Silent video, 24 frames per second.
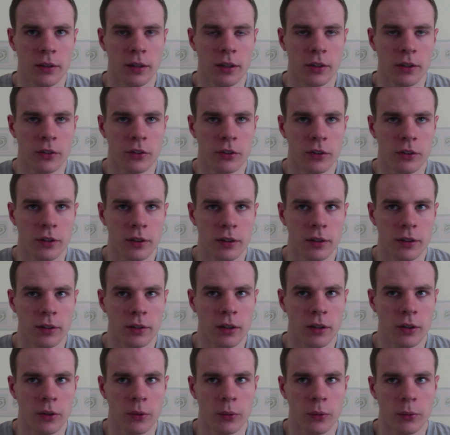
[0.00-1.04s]
actually
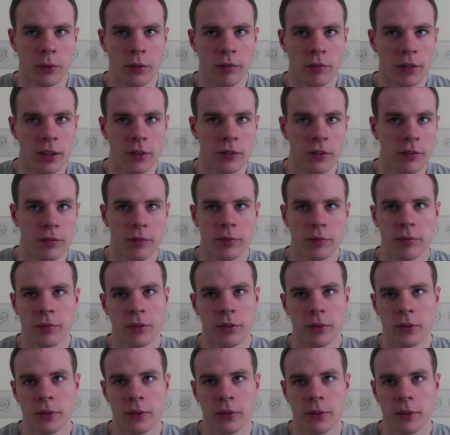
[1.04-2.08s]
know the reason
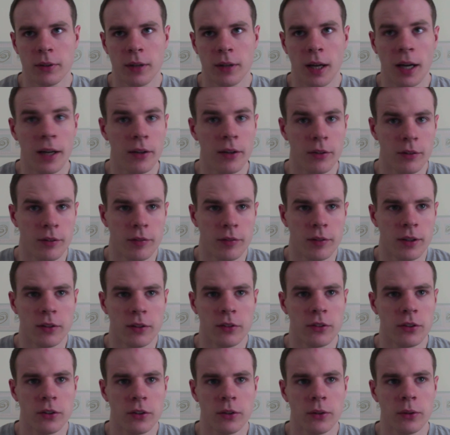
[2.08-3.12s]
for either of
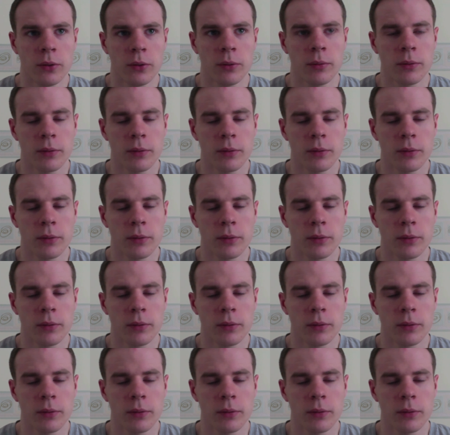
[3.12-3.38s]
these two